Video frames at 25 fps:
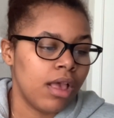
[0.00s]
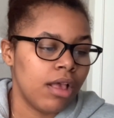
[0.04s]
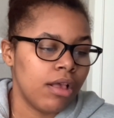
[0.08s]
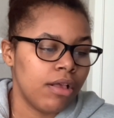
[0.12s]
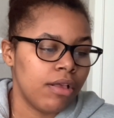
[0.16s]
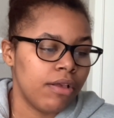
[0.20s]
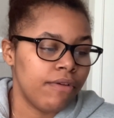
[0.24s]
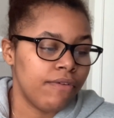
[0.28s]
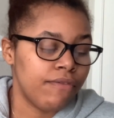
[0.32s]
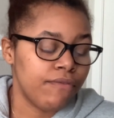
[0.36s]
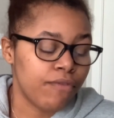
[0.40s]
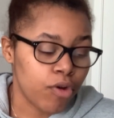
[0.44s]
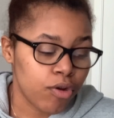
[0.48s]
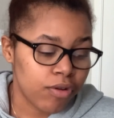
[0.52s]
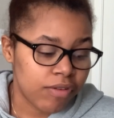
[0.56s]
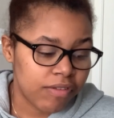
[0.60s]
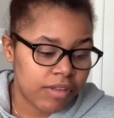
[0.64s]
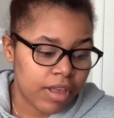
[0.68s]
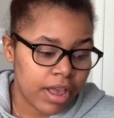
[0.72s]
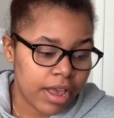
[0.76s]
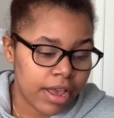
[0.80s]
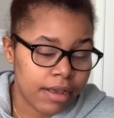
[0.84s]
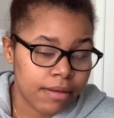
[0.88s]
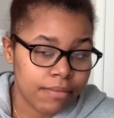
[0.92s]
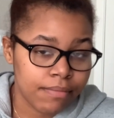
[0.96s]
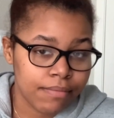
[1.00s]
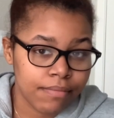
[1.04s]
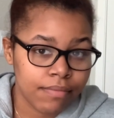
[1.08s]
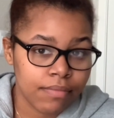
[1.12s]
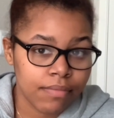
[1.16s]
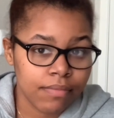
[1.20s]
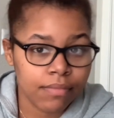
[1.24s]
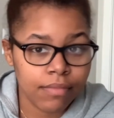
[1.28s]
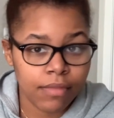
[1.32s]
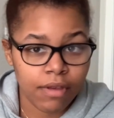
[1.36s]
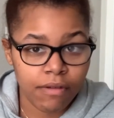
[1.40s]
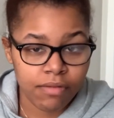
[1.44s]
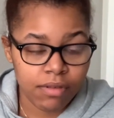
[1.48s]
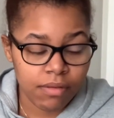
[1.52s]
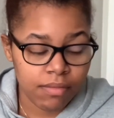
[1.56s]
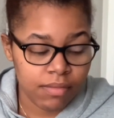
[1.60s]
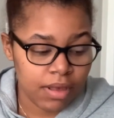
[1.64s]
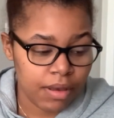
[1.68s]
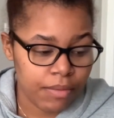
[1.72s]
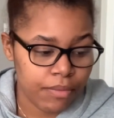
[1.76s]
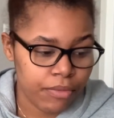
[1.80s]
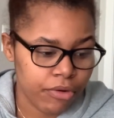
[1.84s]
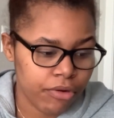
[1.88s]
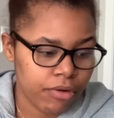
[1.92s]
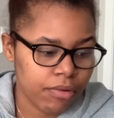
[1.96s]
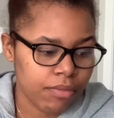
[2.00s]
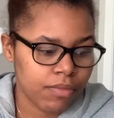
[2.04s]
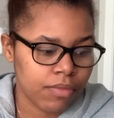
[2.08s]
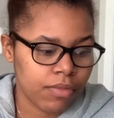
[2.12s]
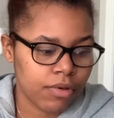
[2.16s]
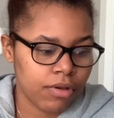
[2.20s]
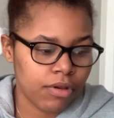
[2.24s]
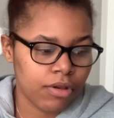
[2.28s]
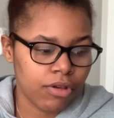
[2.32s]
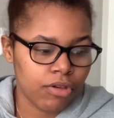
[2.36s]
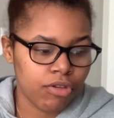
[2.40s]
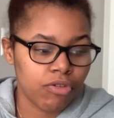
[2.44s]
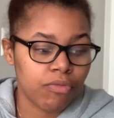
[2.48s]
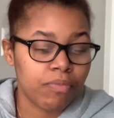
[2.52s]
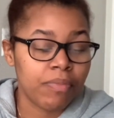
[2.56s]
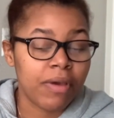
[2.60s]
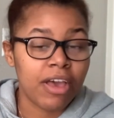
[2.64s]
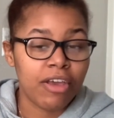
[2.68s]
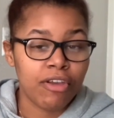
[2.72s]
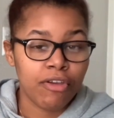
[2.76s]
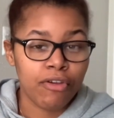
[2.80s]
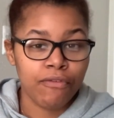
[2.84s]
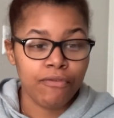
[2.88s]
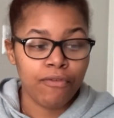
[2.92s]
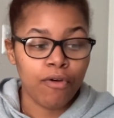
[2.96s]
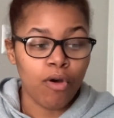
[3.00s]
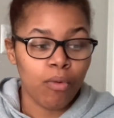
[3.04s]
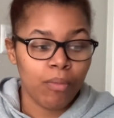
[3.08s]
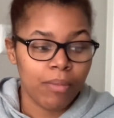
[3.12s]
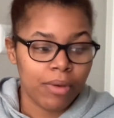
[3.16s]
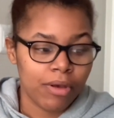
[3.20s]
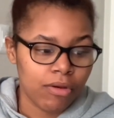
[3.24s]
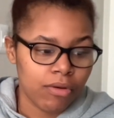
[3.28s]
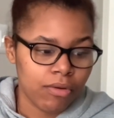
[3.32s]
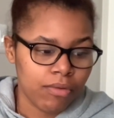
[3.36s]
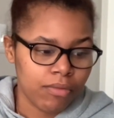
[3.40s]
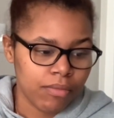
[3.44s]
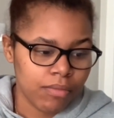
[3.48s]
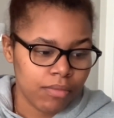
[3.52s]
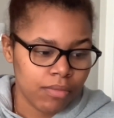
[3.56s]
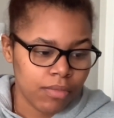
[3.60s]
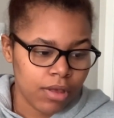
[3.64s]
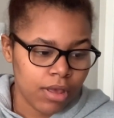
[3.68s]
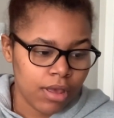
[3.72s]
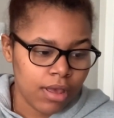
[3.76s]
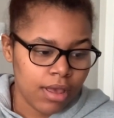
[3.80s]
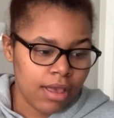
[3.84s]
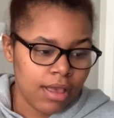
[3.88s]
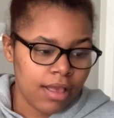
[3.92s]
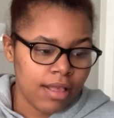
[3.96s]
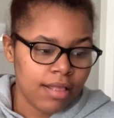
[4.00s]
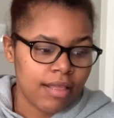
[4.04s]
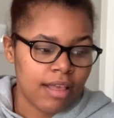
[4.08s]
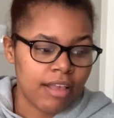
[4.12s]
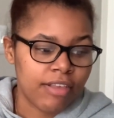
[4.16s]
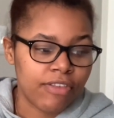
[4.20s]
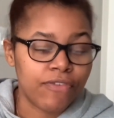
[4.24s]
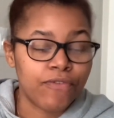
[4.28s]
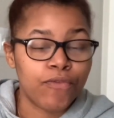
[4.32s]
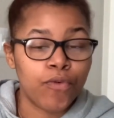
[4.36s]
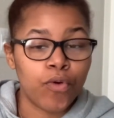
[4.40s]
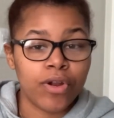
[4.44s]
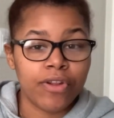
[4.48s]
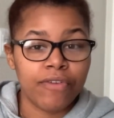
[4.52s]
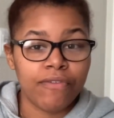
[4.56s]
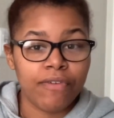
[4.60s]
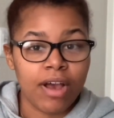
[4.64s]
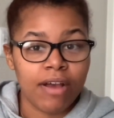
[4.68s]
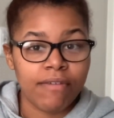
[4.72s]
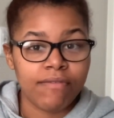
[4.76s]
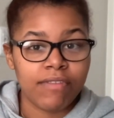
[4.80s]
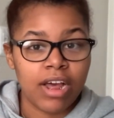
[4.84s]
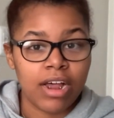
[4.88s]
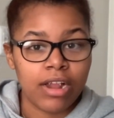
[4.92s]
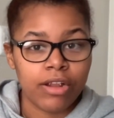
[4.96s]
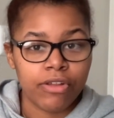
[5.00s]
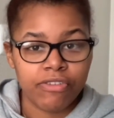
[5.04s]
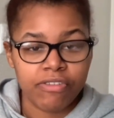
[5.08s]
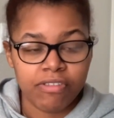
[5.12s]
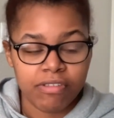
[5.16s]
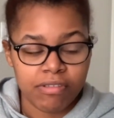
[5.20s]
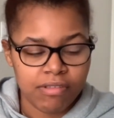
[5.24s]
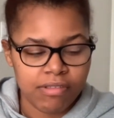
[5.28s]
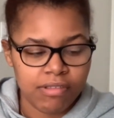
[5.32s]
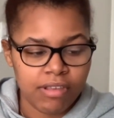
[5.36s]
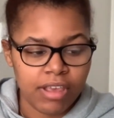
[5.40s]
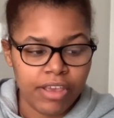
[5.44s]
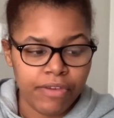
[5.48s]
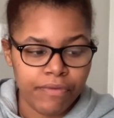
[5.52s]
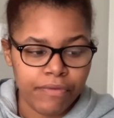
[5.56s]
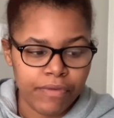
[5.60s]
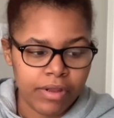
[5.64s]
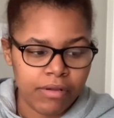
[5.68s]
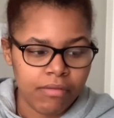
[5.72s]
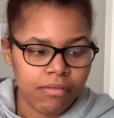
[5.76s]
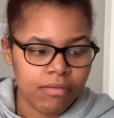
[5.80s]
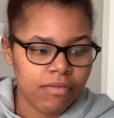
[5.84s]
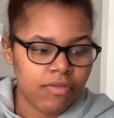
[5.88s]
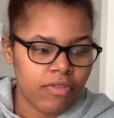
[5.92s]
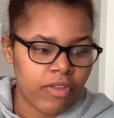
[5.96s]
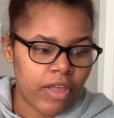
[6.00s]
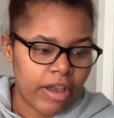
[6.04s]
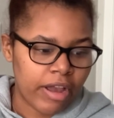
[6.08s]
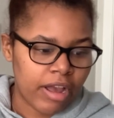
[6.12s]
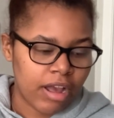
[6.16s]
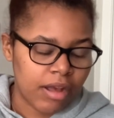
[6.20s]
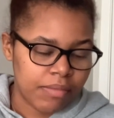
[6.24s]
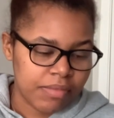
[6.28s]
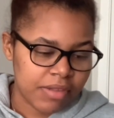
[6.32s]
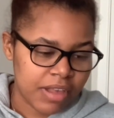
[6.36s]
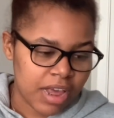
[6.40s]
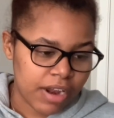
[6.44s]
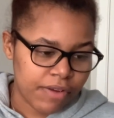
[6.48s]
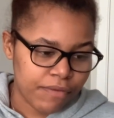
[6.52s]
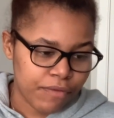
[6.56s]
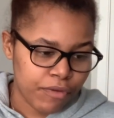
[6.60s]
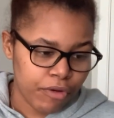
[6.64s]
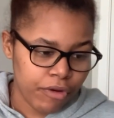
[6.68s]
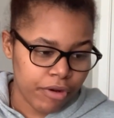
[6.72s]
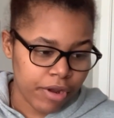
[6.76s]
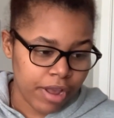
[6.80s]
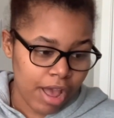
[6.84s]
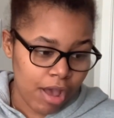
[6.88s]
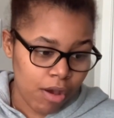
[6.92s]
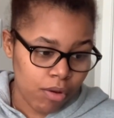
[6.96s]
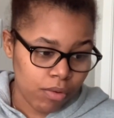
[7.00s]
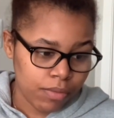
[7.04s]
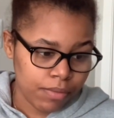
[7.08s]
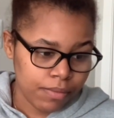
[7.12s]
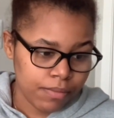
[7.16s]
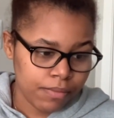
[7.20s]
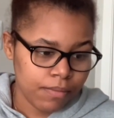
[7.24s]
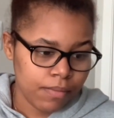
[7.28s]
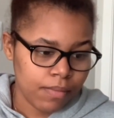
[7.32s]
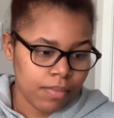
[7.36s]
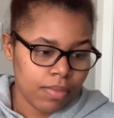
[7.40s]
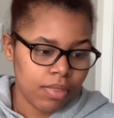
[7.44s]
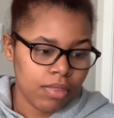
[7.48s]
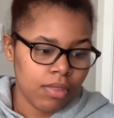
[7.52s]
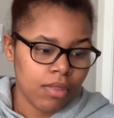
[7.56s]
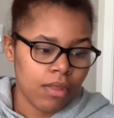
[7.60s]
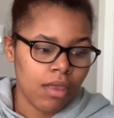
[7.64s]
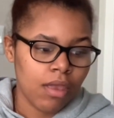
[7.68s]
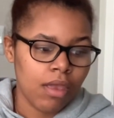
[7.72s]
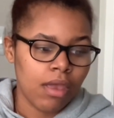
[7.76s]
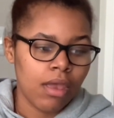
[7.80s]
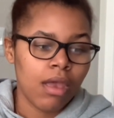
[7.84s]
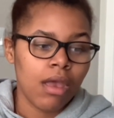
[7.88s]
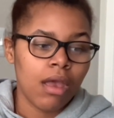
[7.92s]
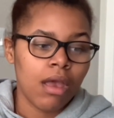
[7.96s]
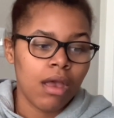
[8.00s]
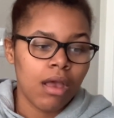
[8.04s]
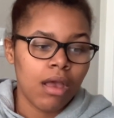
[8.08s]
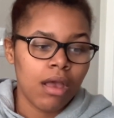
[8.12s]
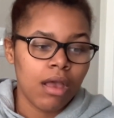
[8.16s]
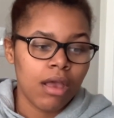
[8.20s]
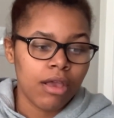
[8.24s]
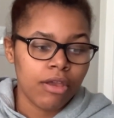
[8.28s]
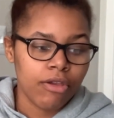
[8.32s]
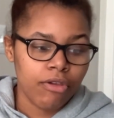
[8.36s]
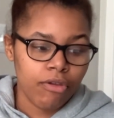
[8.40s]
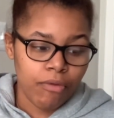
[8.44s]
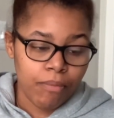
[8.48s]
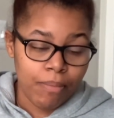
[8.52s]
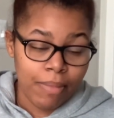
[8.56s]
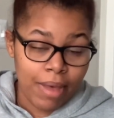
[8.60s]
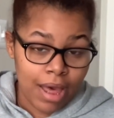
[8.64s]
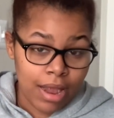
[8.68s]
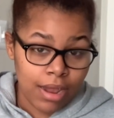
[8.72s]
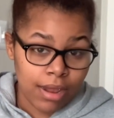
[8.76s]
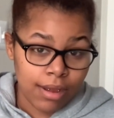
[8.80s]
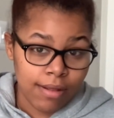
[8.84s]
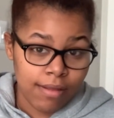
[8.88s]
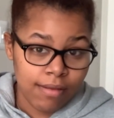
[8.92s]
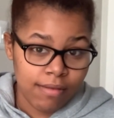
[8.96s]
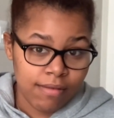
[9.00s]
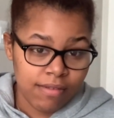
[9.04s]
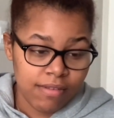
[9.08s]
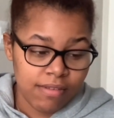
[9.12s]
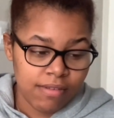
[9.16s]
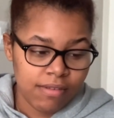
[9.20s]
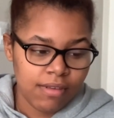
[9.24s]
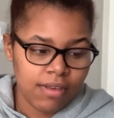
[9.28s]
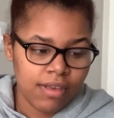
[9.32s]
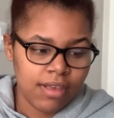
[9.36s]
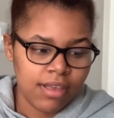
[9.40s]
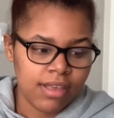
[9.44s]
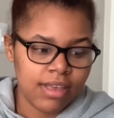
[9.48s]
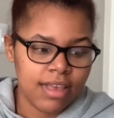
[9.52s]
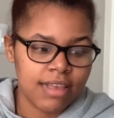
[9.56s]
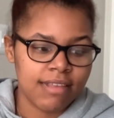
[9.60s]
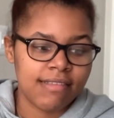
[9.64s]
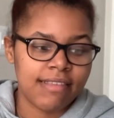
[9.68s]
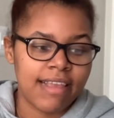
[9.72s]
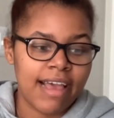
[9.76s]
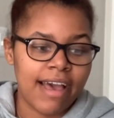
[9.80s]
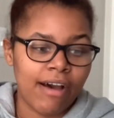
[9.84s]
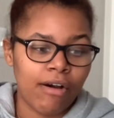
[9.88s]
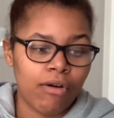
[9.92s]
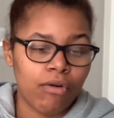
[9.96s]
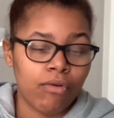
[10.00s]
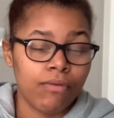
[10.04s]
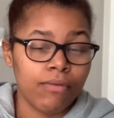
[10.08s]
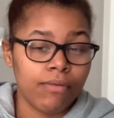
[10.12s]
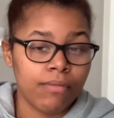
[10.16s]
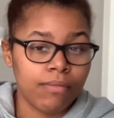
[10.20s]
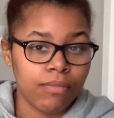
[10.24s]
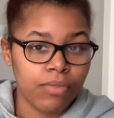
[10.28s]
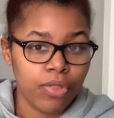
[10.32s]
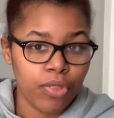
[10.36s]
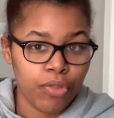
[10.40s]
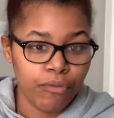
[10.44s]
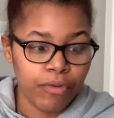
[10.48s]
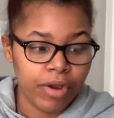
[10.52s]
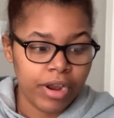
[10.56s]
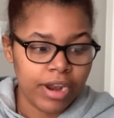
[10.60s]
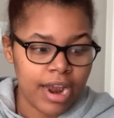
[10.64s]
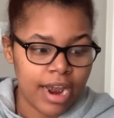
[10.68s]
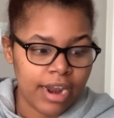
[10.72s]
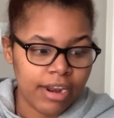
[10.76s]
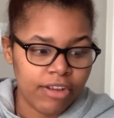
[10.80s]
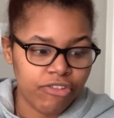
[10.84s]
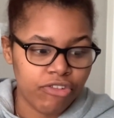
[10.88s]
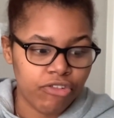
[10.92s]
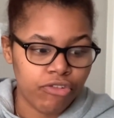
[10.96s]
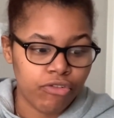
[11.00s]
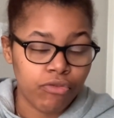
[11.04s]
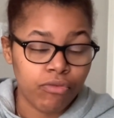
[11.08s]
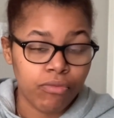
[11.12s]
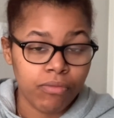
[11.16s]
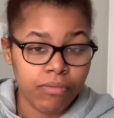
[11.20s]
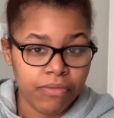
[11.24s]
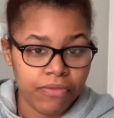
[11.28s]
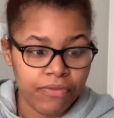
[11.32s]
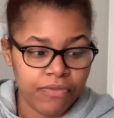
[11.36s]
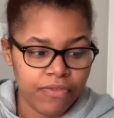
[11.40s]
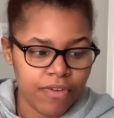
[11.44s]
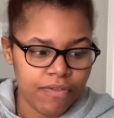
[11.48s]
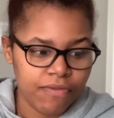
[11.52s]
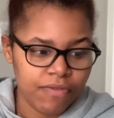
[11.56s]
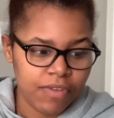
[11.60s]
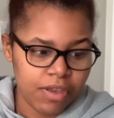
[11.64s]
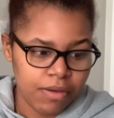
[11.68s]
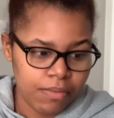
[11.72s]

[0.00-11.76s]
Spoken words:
First day of September, you pay your phone bill. That's $45 even. That comes out of your account. Your balance is now $392.50.